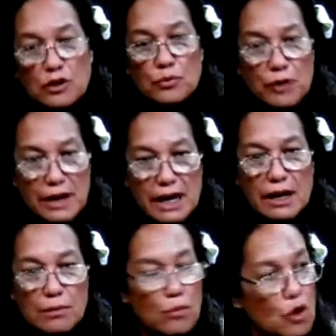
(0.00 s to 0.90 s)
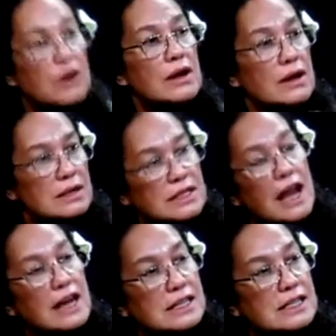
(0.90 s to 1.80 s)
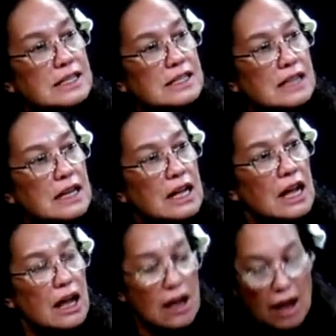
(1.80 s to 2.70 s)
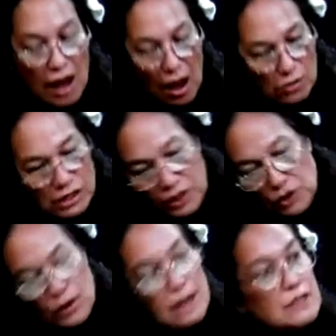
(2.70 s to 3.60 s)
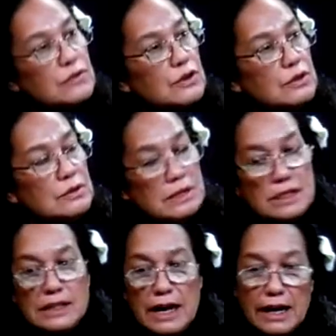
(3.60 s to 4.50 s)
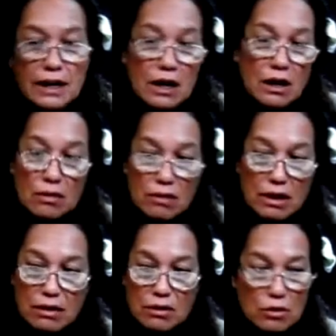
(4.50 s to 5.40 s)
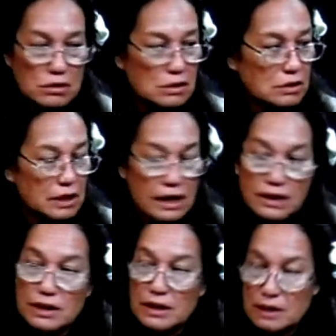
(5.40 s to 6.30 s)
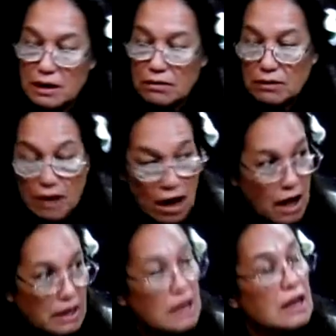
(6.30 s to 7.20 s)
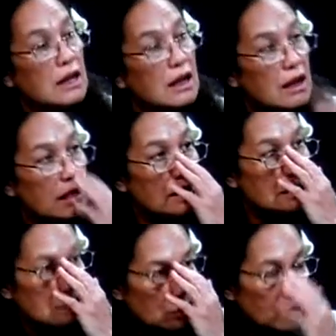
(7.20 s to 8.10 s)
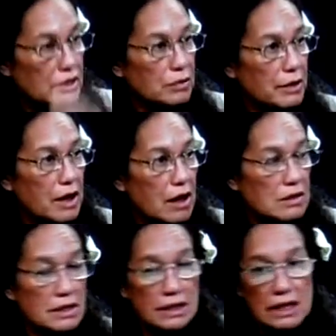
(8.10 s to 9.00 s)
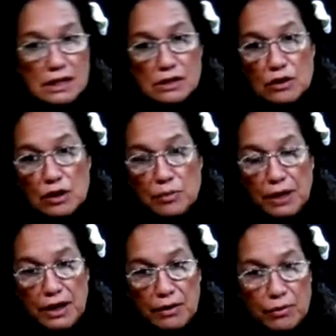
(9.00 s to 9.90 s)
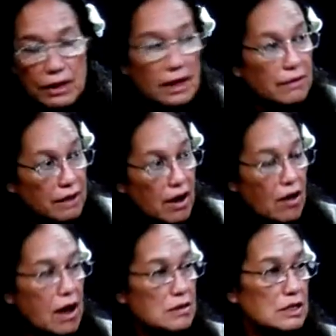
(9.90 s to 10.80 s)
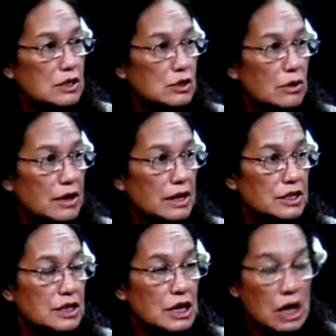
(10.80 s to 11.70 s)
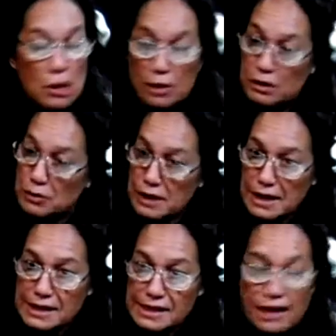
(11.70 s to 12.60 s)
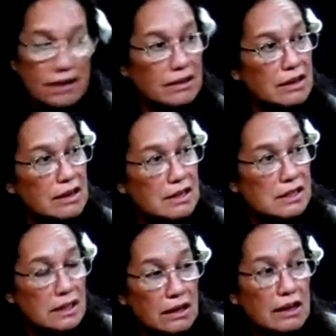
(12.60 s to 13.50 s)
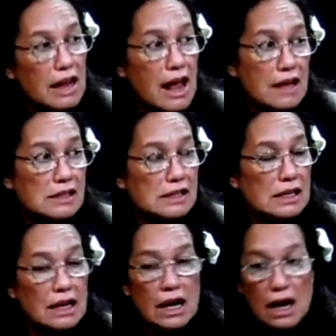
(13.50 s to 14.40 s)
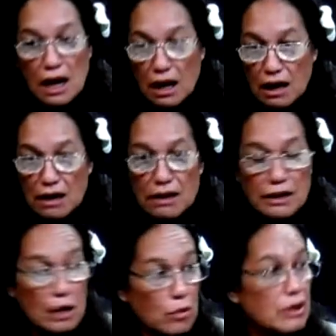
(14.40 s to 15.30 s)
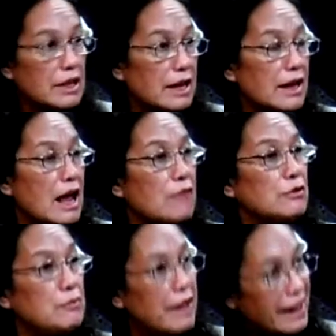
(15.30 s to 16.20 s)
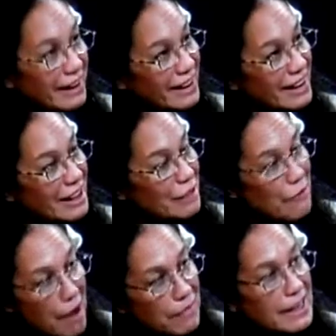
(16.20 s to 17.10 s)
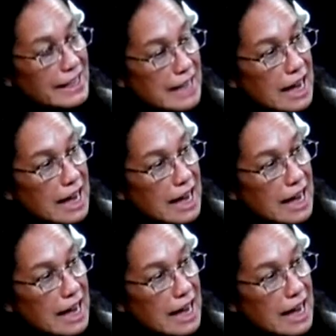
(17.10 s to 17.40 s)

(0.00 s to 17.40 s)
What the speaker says: to bring in more taxes. Housing transfer to the state, whether it goes to DHHL or not, is going to be housing that's going to be relieving our housing shortage. But to the extent that it is ceded lands, they will then have to pay the property